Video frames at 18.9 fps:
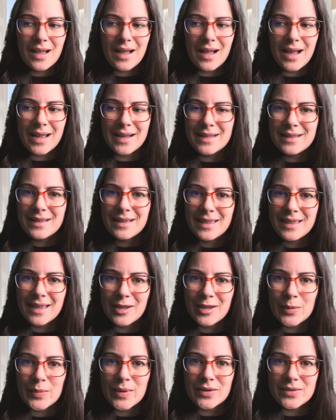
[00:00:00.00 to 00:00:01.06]
I didn't
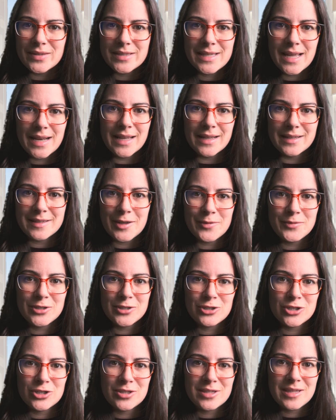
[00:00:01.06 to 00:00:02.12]
think about settings. I
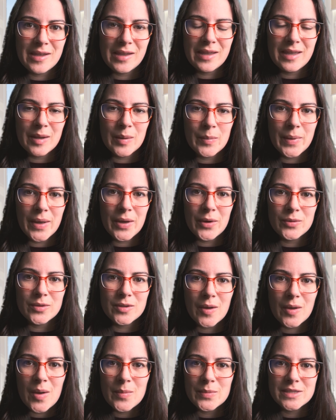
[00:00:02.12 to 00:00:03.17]
was just thinking about
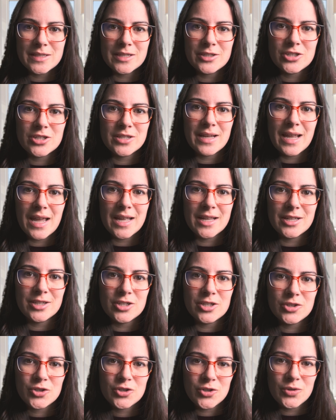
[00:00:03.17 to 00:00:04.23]
the composition
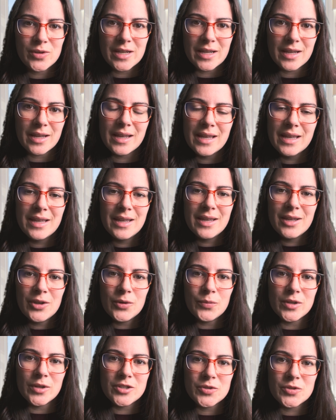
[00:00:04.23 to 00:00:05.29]
and shooting,
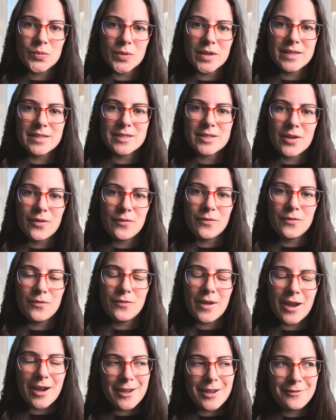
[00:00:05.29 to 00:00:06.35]
which was
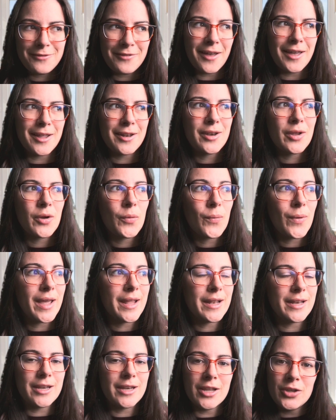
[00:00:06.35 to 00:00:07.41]
very fun
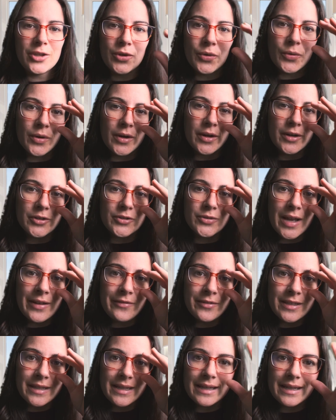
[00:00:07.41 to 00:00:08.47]
when you're
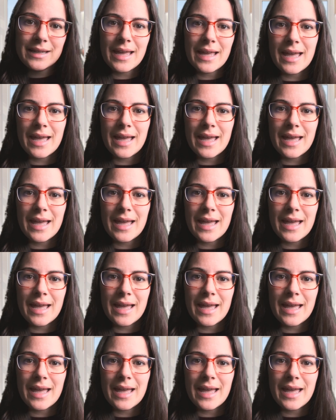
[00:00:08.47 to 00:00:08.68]
traveling